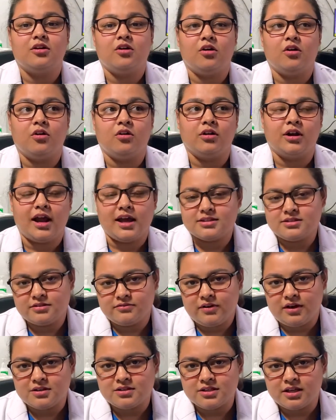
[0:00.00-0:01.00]
or
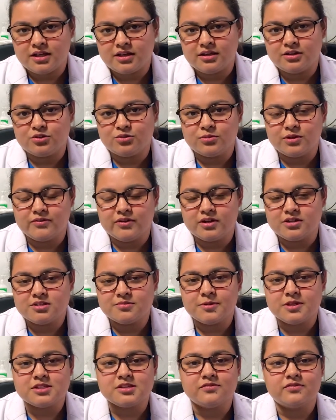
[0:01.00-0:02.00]
acid fast staining to be very
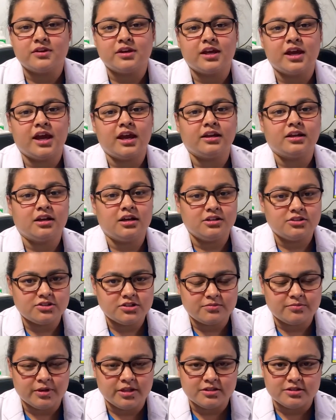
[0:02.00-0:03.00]
specific and
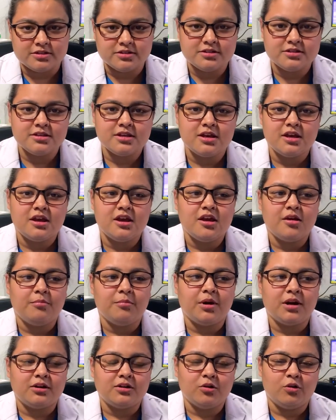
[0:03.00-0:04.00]
culture methods.
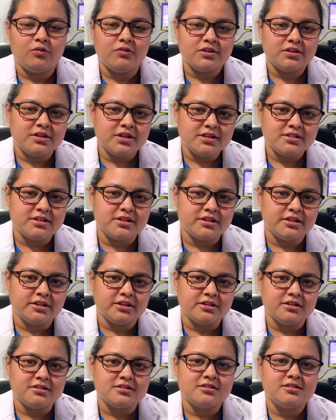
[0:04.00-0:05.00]
But over the recent
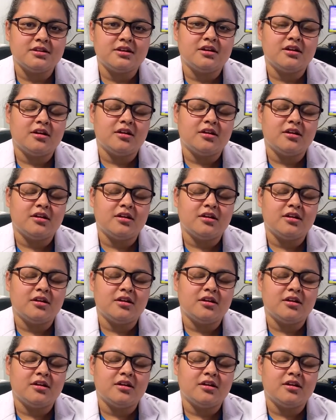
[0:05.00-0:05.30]
years,